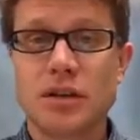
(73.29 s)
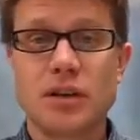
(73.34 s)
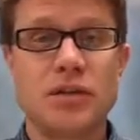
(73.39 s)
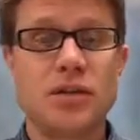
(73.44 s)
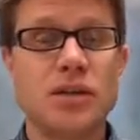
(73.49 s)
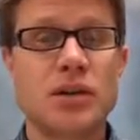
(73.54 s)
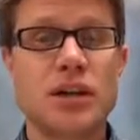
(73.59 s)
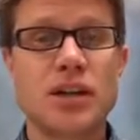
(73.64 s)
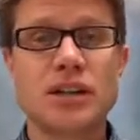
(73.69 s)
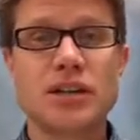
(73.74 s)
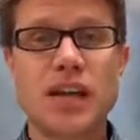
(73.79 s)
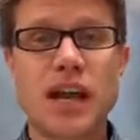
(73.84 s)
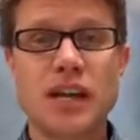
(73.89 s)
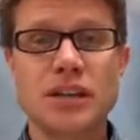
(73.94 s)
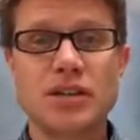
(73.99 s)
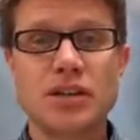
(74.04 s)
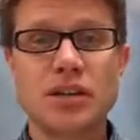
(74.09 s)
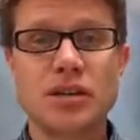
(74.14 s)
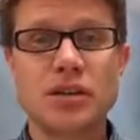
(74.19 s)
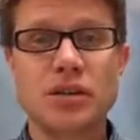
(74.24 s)
And if you get a
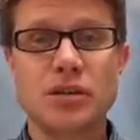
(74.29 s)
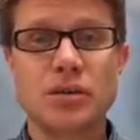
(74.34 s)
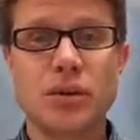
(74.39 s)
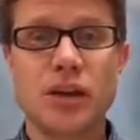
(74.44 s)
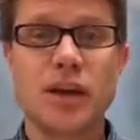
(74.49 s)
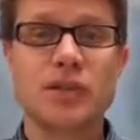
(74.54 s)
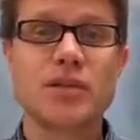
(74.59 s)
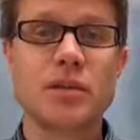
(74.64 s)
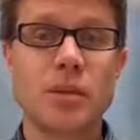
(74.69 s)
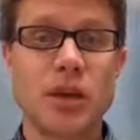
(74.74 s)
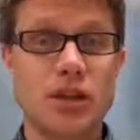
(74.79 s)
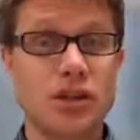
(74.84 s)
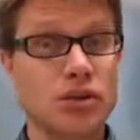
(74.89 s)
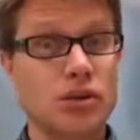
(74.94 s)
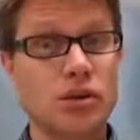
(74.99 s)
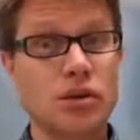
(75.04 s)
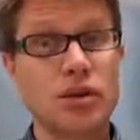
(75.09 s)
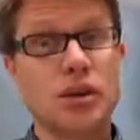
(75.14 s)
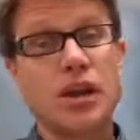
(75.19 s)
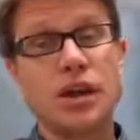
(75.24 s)
tattoo, we have to make
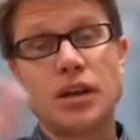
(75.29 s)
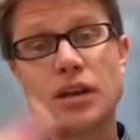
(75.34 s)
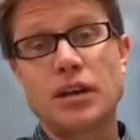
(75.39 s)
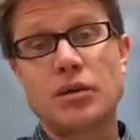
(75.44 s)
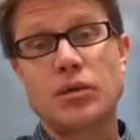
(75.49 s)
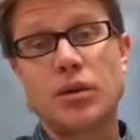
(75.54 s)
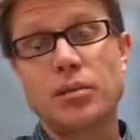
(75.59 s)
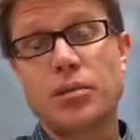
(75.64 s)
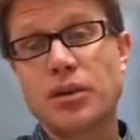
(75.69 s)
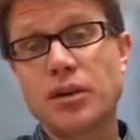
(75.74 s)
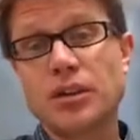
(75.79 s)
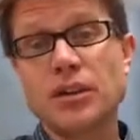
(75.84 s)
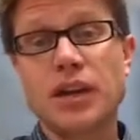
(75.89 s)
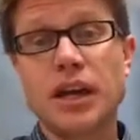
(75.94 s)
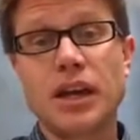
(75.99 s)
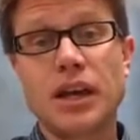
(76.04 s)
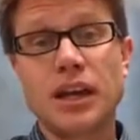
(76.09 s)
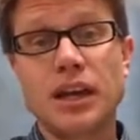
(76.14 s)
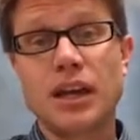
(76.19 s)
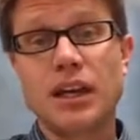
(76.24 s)
sure that we're putting
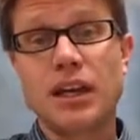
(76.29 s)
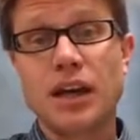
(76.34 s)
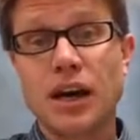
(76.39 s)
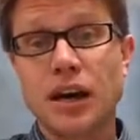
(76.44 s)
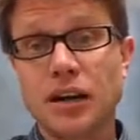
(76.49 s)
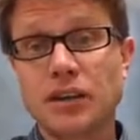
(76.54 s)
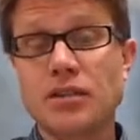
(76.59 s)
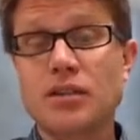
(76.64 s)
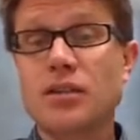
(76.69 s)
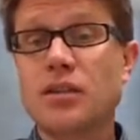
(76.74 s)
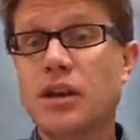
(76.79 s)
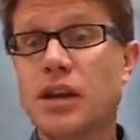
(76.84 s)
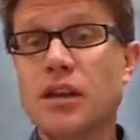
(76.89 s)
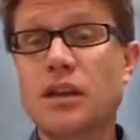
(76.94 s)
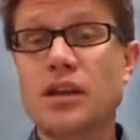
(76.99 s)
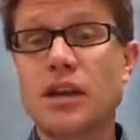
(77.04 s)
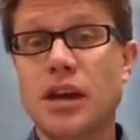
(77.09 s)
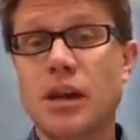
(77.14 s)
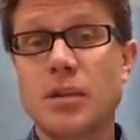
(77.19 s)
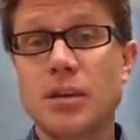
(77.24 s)
that ink
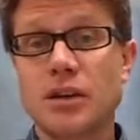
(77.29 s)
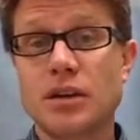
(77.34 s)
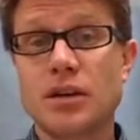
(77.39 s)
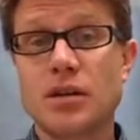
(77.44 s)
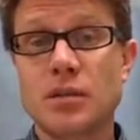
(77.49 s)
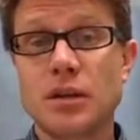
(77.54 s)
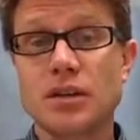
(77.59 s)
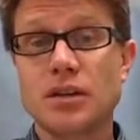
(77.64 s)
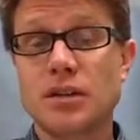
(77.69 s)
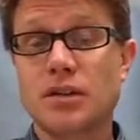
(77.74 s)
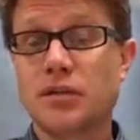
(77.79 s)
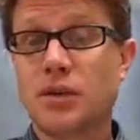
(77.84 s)
underneath the epidermis.